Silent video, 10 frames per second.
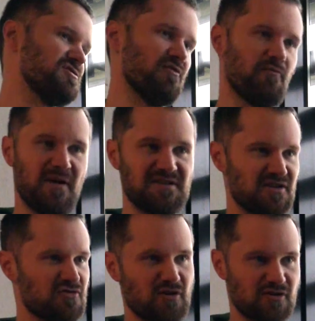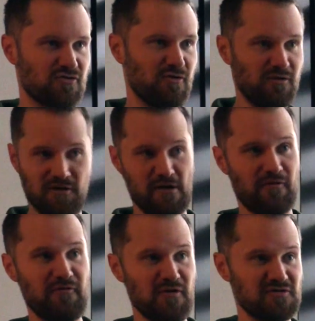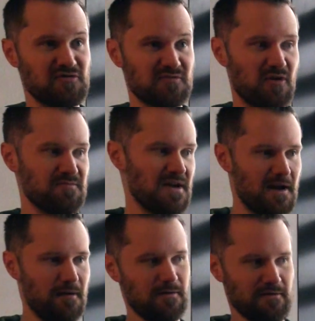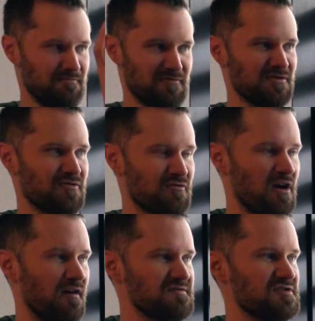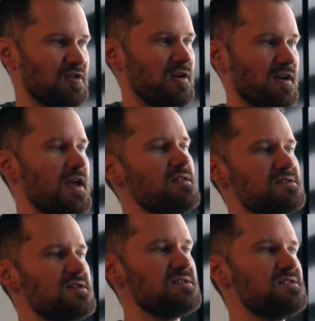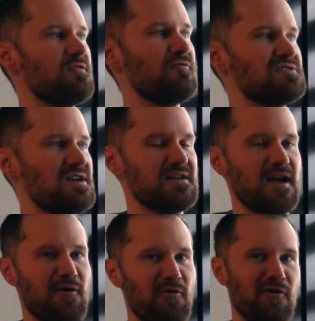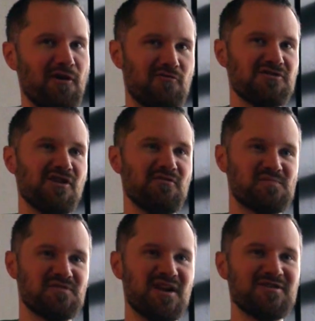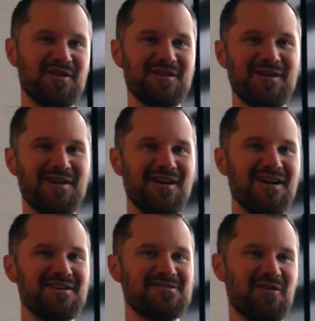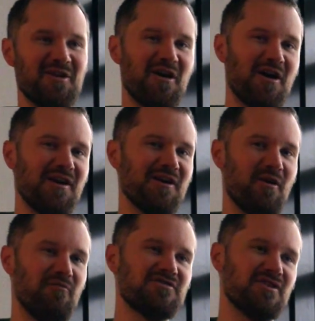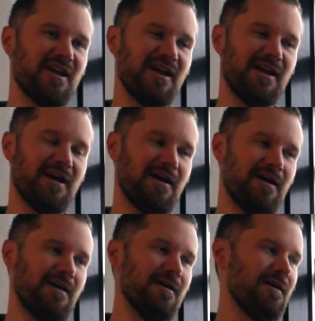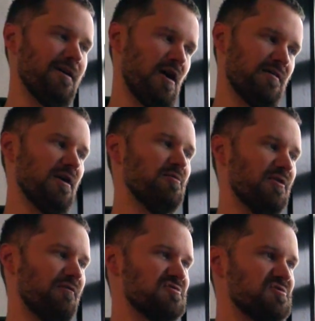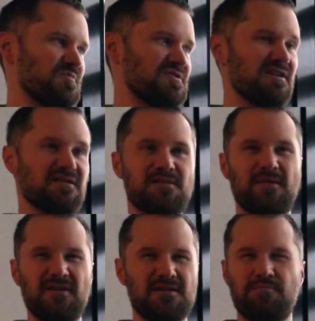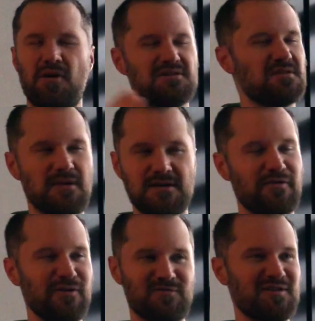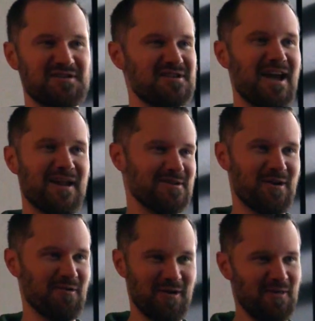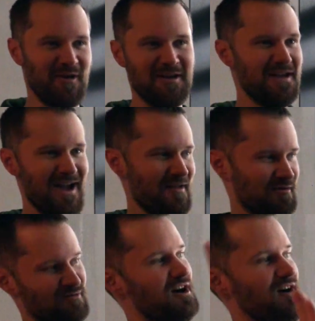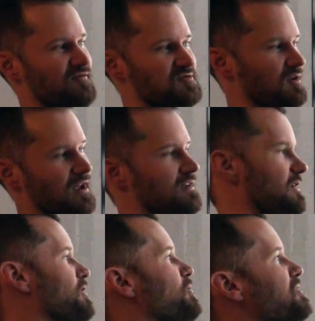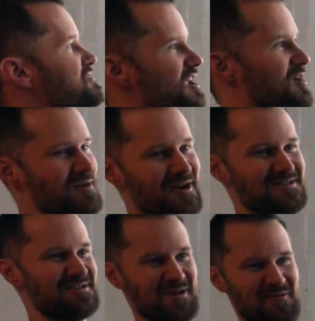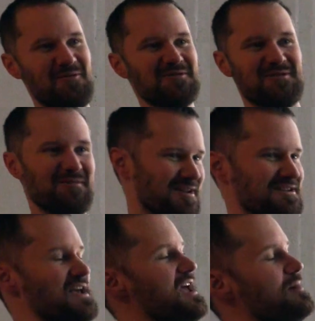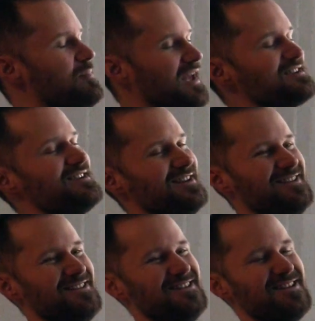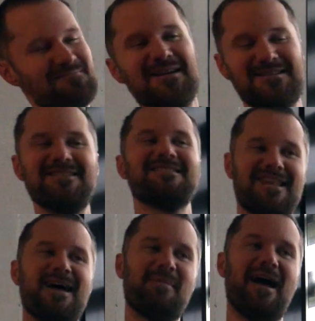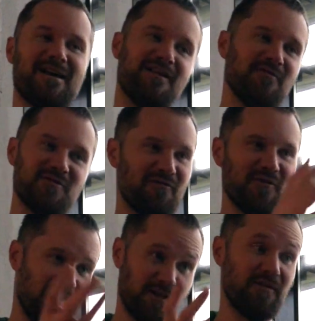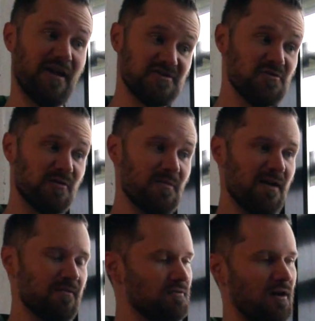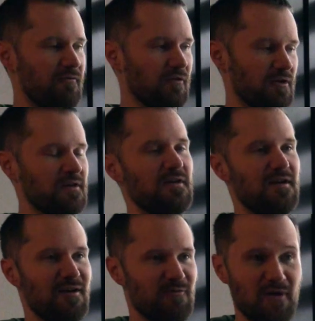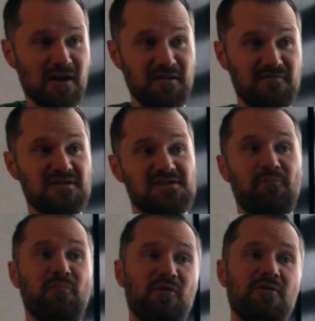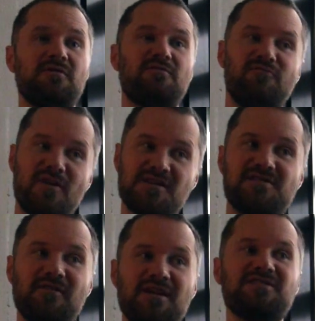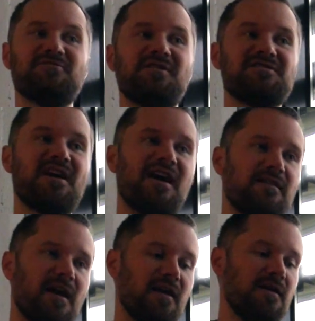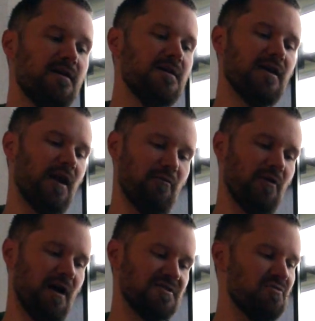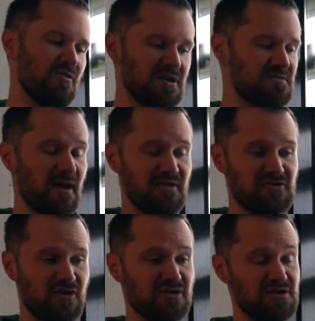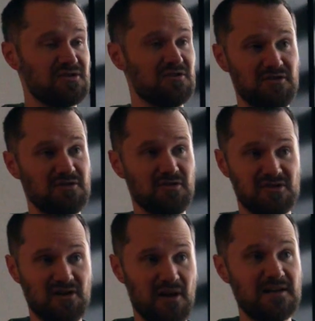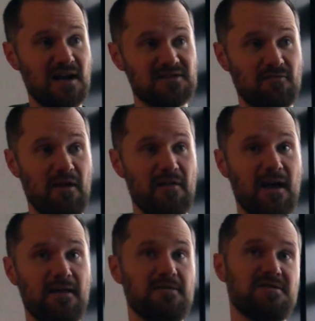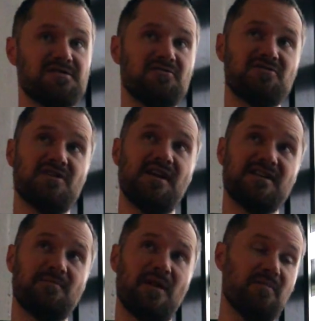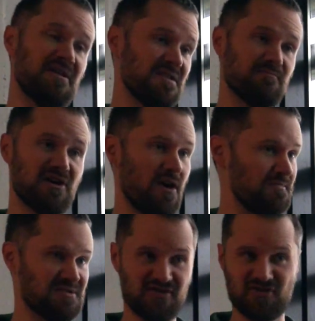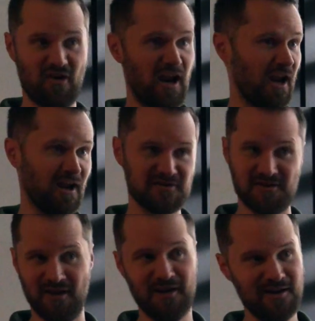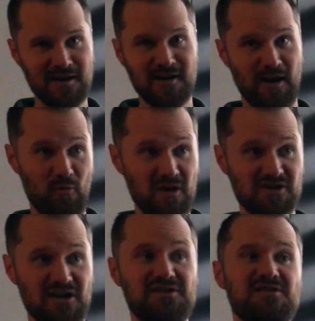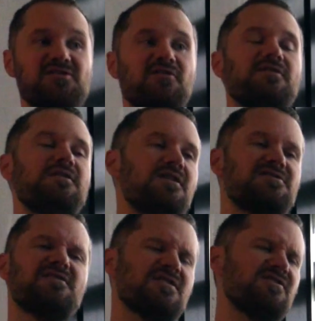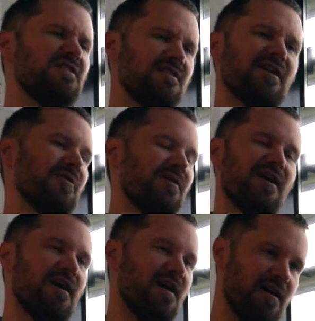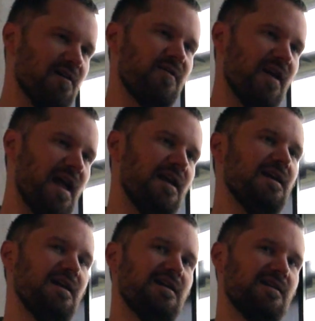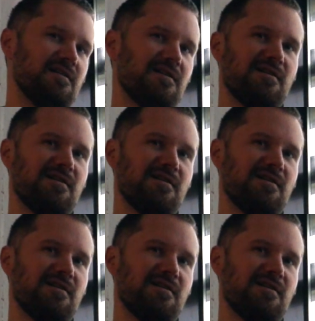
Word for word: on sort of basic structural overviews from top down and graphs and so on. And again, I think there's a difference there to how originally it was presented. So, you know, originally I think OpenOffice was presented as something that's impossibly difficult to understand, you know, and the graphs were like, you know, whole walls, you know, we are so awesome, look at us. But actually, the complexity isn't that bad. And if you do a few little things, you can make the graph look relatively simple, relatively easy to understand. And then, you know, so you can explain the structure. There's good slide decks around that. There's good slide decks about the basic types, the strings, and the, you know, widgets and so on. So it's actually, you know, I think any